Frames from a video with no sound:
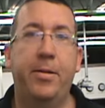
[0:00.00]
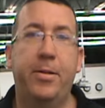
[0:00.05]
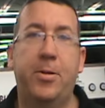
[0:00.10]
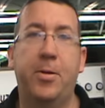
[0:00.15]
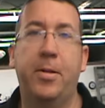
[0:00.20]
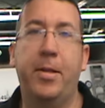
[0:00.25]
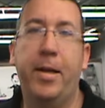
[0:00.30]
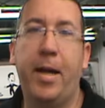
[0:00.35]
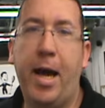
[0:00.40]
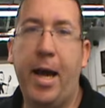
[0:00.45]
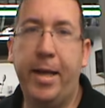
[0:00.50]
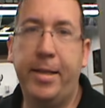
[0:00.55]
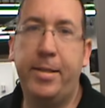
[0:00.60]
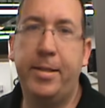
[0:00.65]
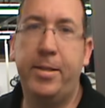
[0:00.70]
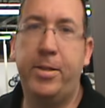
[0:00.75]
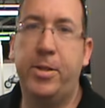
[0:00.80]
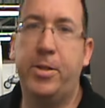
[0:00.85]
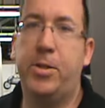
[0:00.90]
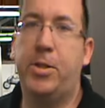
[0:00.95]
So the, I
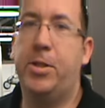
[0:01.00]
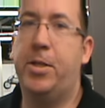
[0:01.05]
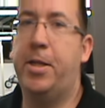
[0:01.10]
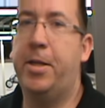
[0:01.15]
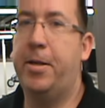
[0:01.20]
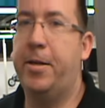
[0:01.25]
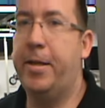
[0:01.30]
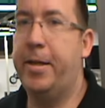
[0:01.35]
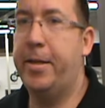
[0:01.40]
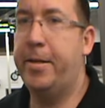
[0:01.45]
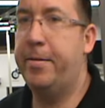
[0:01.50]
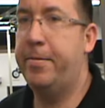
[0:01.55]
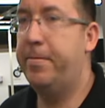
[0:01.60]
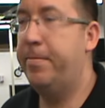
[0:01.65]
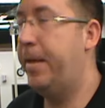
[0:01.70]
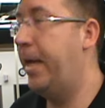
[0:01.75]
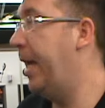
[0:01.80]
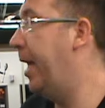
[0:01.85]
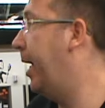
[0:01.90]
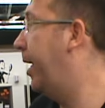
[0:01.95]
teach engineering
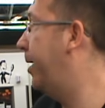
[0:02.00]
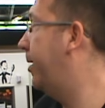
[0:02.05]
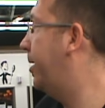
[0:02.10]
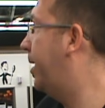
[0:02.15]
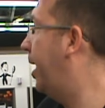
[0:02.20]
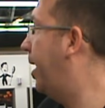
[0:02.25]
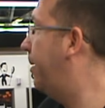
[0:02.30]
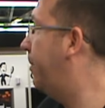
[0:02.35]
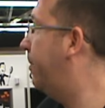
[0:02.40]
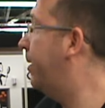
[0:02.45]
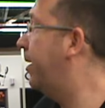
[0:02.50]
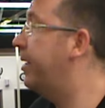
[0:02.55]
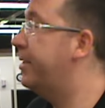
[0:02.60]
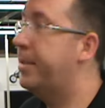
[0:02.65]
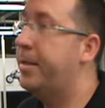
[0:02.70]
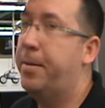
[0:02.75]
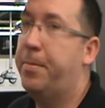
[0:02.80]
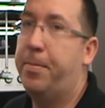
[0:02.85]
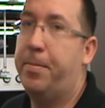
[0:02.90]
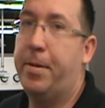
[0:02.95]
and Kayla's
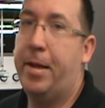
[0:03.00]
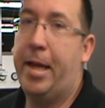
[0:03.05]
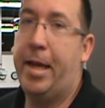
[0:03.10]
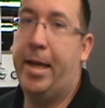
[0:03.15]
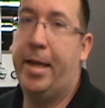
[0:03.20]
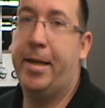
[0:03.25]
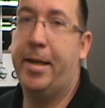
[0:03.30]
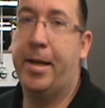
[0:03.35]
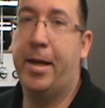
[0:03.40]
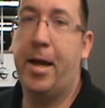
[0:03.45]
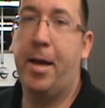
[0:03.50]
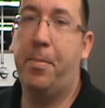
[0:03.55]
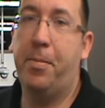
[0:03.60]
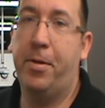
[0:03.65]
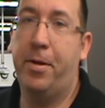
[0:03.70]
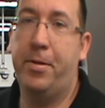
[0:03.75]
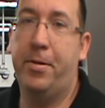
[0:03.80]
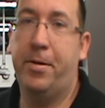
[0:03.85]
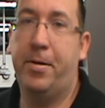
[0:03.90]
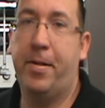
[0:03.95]
and a, and a couple
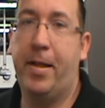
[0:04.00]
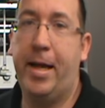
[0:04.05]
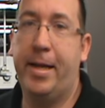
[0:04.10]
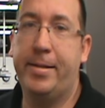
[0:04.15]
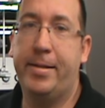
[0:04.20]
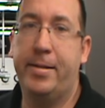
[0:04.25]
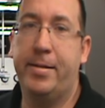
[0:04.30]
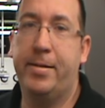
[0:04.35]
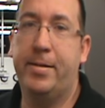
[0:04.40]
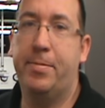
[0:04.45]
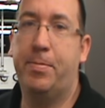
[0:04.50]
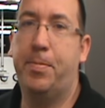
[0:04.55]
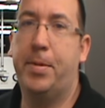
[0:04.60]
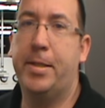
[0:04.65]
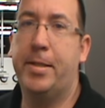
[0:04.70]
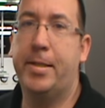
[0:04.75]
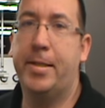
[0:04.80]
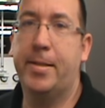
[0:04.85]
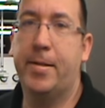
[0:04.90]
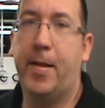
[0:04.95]
other classes,
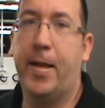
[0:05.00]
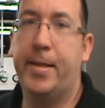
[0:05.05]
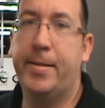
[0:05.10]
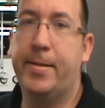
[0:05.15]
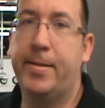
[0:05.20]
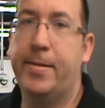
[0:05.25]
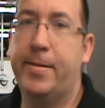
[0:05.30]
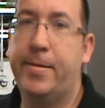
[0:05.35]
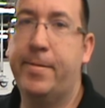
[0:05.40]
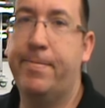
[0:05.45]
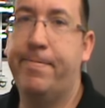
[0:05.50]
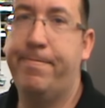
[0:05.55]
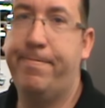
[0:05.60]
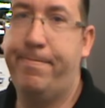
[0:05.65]
business classes.